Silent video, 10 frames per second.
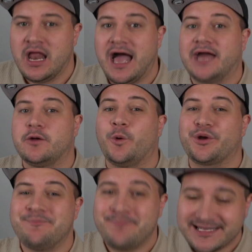and
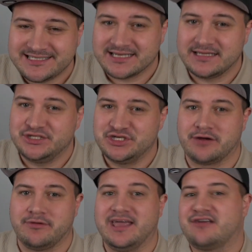automatically
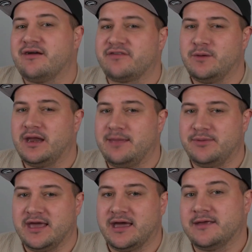generate a GraphQL
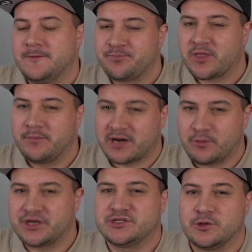API. But I
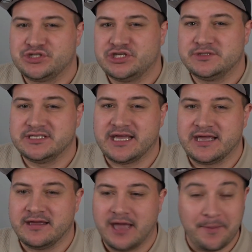want to talk to you
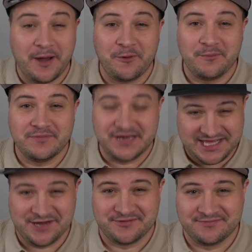today about Neon